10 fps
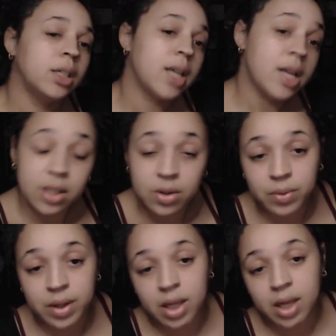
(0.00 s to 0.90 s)
days of the
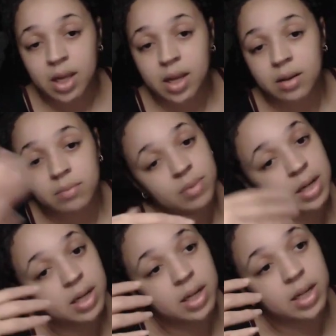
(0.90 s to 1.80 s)
week,
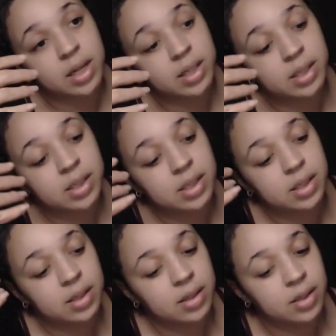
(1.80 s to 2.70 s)
months,